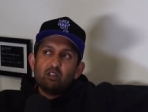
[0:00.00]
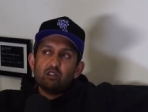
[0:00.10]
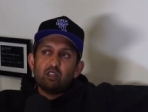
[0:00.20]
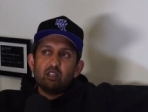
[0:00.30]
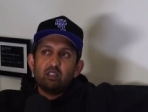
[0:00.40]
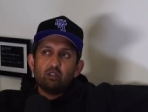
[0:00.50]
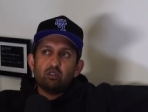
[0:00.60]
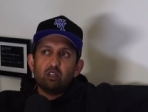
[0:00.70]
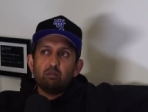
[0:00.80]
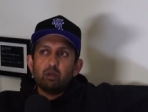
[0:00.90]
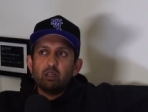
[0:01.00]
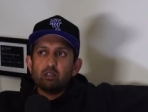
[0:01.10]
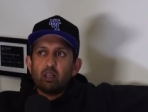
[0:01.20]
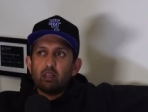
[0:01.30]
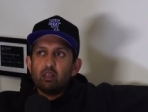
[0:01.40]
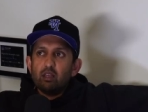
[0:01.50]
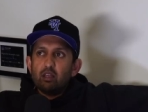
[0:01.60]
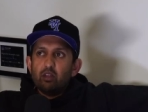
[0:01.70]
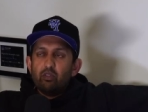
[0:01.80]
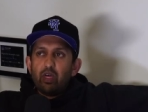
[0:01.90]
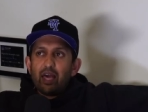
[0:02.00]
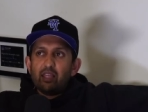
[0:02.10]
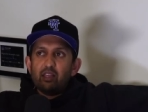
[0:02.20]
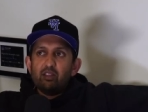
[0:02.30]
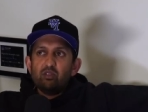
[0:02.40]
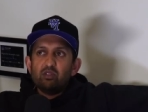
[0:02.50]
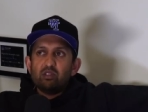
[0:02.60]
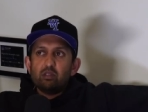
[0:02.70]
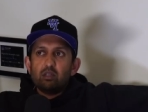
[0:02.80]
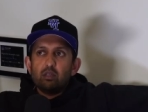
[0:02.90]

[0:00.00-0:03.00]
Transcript: just it's interesting because like that is